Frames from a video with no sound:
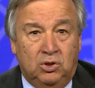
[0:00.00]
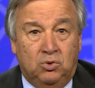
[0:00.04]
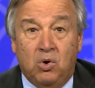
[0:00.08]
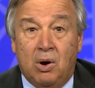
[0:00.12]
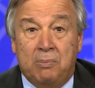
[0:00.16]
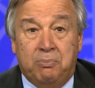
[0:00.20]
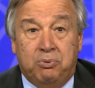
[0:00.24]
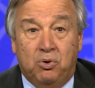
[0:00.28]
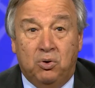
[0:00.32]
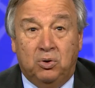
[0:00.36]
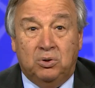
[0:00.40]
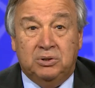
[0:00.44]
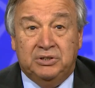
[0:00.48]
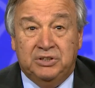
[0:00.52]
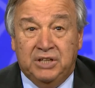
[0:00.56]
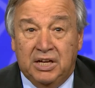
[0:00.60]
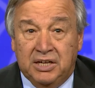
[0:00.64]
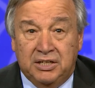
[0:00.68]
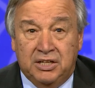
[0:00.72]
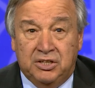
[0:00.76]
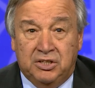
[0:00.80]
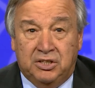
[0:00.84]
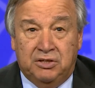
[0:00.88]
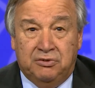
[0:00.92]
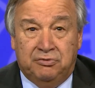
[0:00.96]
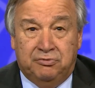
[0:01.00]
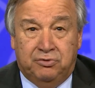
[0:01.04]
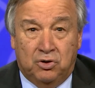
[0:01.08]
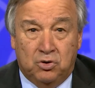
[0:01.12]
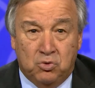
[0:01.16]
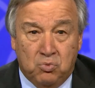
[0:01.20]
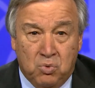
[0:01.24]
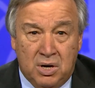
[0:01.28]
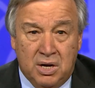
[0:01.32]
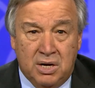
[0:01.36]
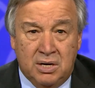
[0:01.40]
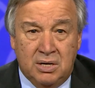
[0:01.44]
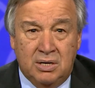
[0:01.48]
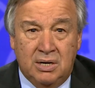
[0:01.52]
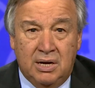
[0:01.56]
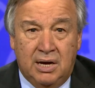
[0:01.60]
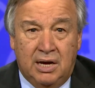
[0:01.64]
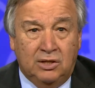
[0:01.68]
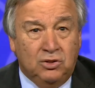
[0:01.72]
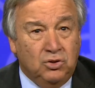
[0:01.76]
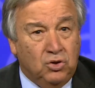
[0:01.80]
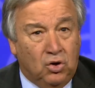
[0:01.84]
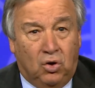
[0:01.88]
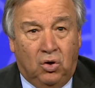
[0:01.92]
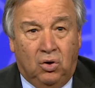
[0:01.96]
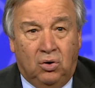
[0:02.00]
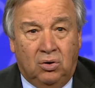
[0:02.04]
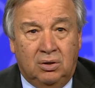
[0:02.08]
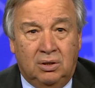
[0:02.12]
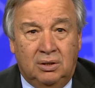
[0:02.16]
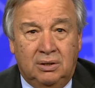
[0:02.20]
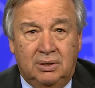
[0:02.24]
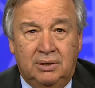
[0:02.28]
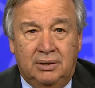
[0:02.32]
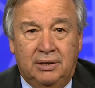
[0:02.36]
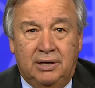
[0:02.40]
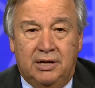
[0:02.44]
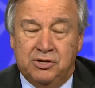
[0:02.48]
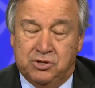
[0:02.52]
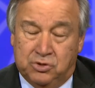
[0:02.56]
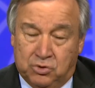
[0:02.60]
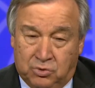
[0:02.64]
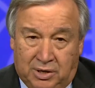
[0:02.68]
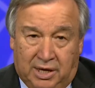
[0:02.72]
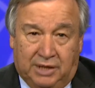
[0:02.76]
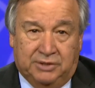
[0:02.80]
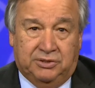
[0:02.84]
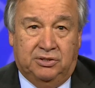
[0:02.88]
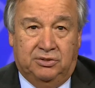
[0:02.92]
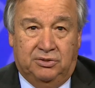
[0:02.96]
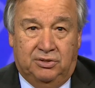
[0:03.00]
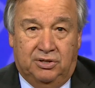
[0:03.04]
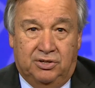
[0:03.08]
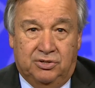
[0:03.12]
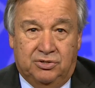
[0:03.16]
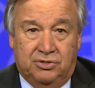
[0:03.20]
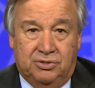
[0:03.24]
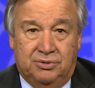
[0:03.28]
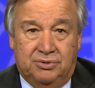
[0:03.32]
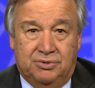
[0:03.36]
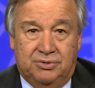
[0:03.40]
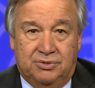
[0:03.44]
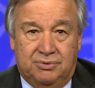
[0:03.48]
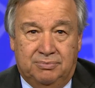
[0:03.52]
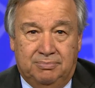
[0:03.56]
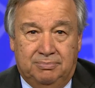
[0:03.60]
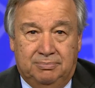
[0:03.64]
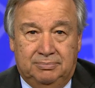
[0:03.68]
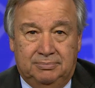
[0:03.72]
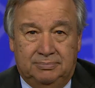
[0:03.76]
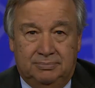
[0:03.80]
to uphold dignity for one and all as United Nations.